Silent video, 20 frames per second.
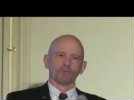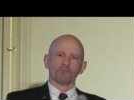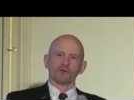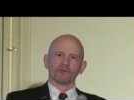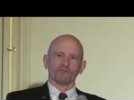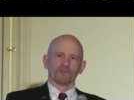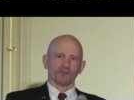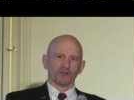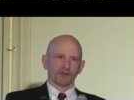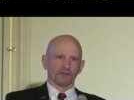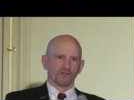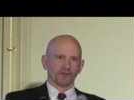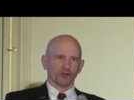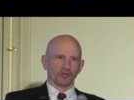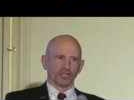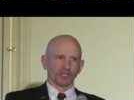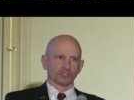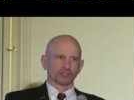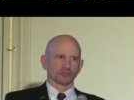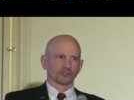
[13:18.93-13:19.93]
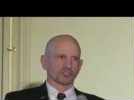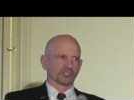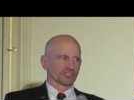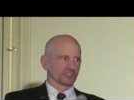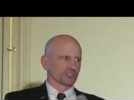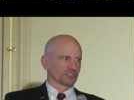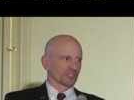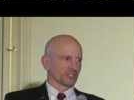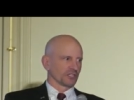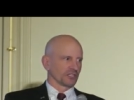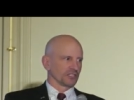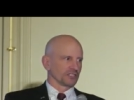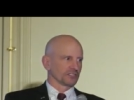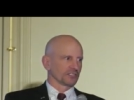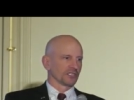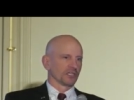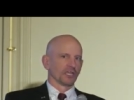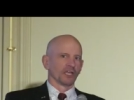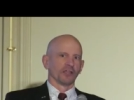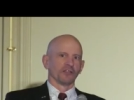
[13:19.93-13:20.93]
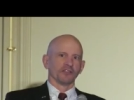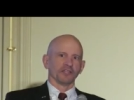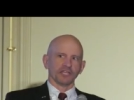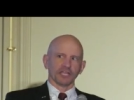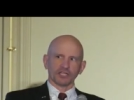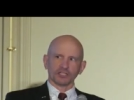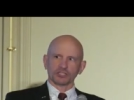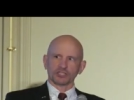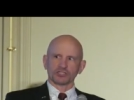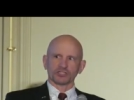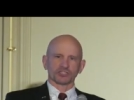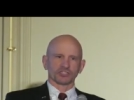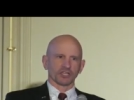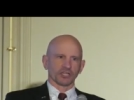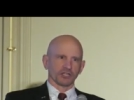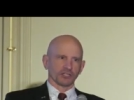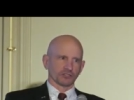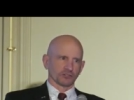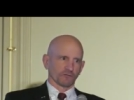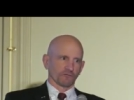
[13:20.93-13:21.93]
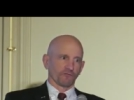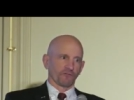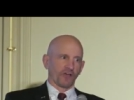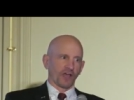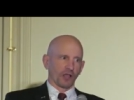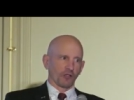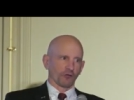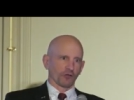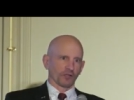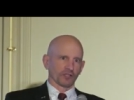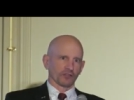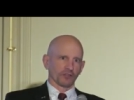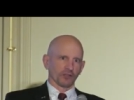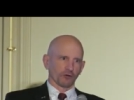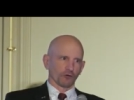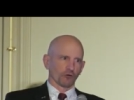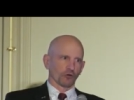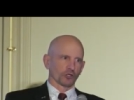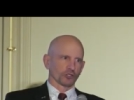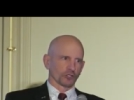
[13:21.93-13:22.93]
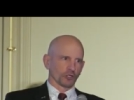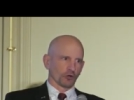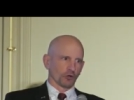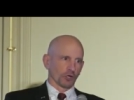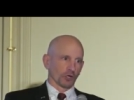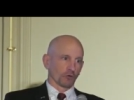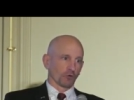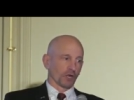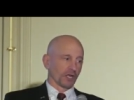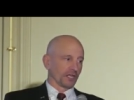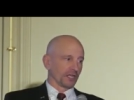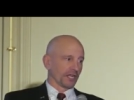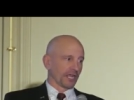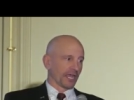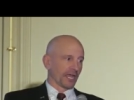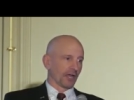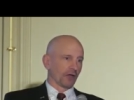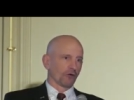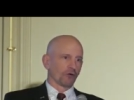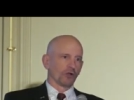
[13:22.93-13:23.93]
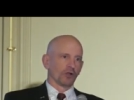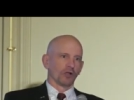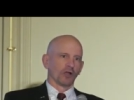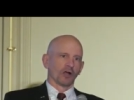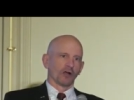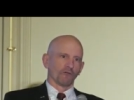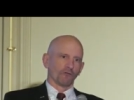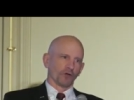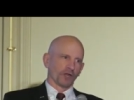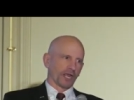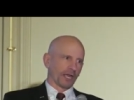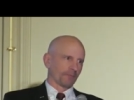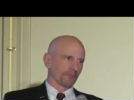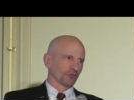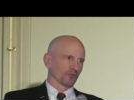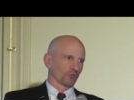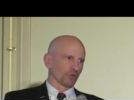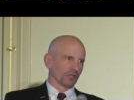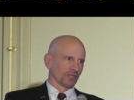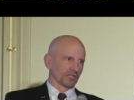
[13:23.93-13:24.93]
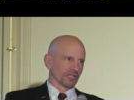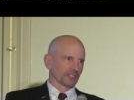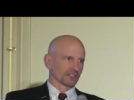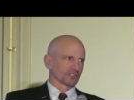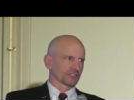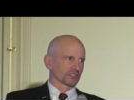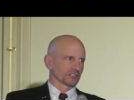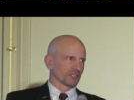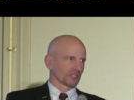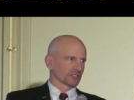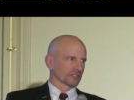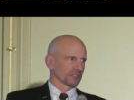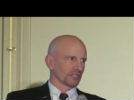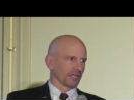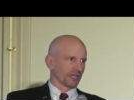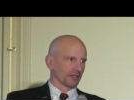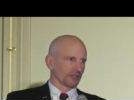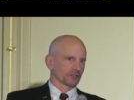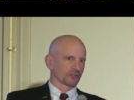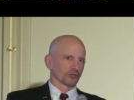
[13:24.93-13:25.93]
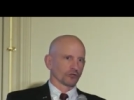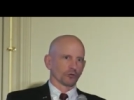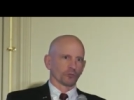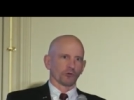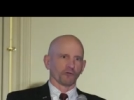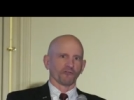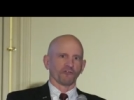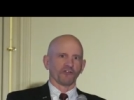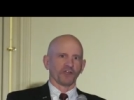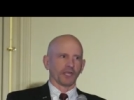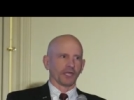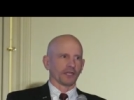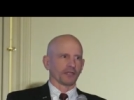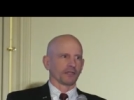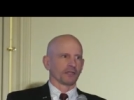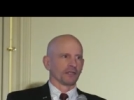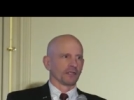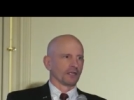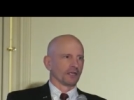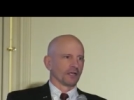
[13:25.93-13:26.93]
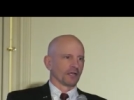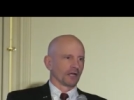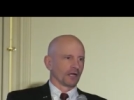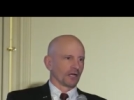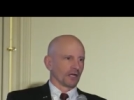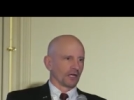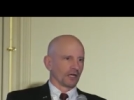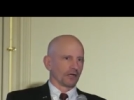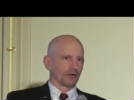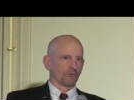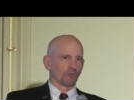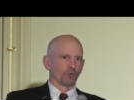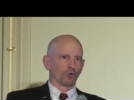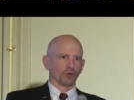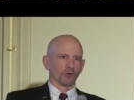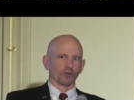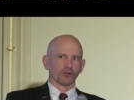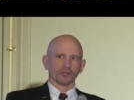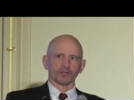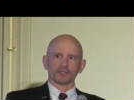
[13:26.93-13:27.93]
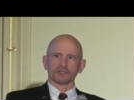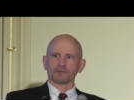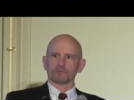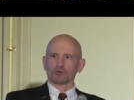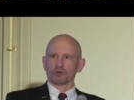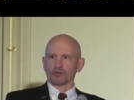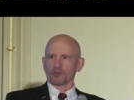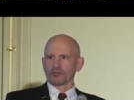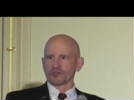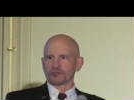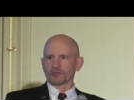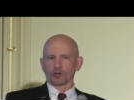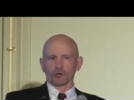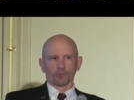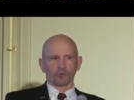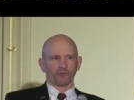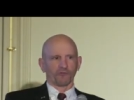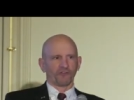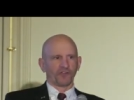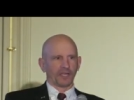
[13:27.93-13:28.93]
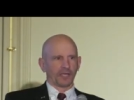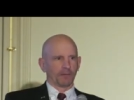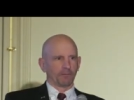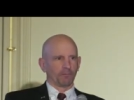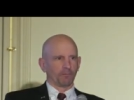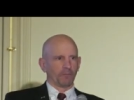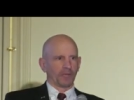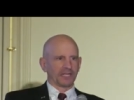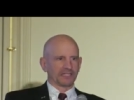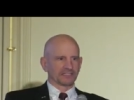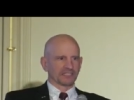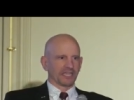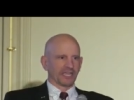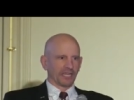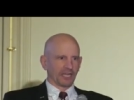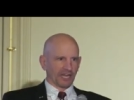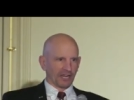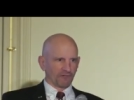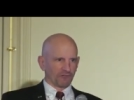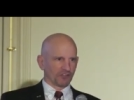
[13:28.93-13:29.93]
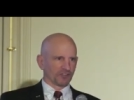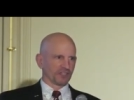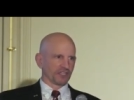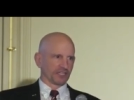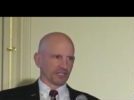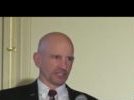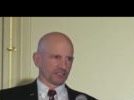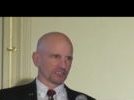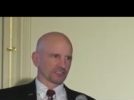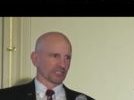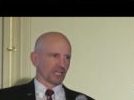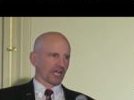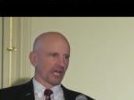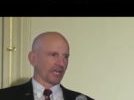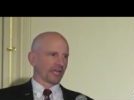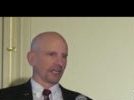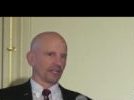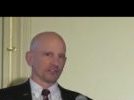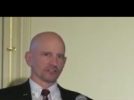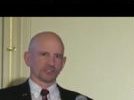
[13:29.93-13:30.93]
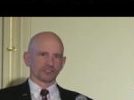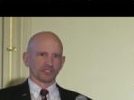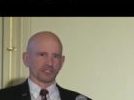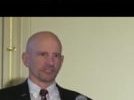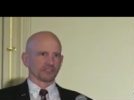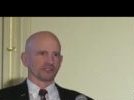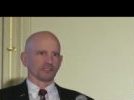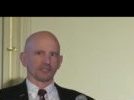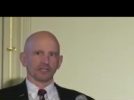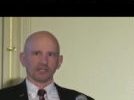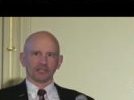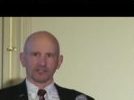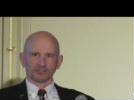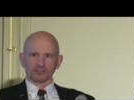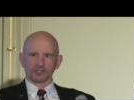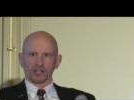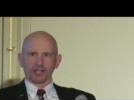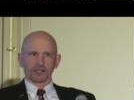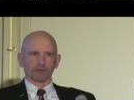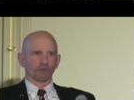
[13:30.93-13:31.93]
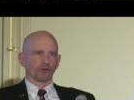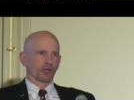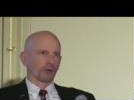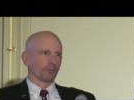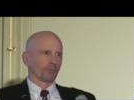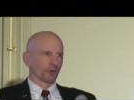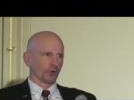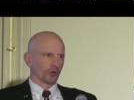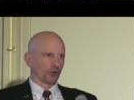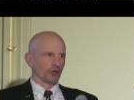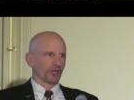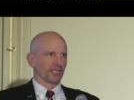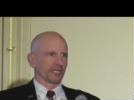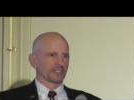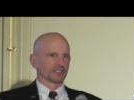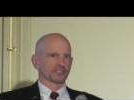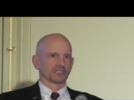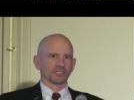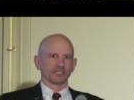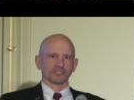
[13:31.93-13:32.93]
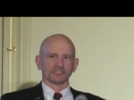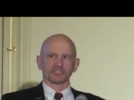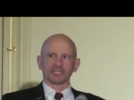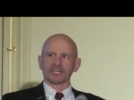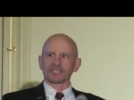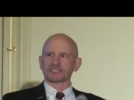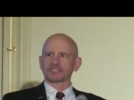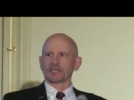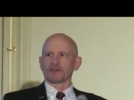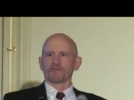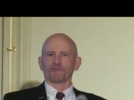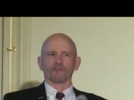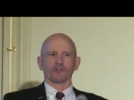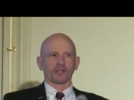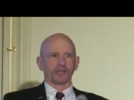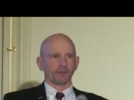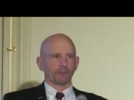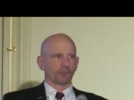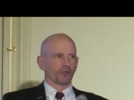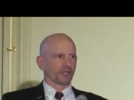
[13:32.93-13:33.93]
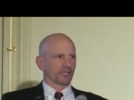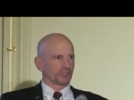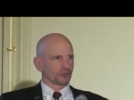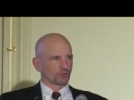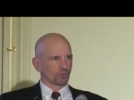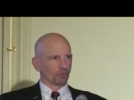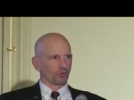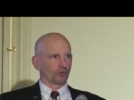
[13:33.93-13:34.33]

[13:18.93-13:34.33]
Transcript: But very, very interesting studies. The engine studies are following. They're ongoing right now of what happens when it gets stuck down a turbofan. Uh, will it? Will the turbofan maintain everything inside as it, as like when a bird hits it and takes out fan blades?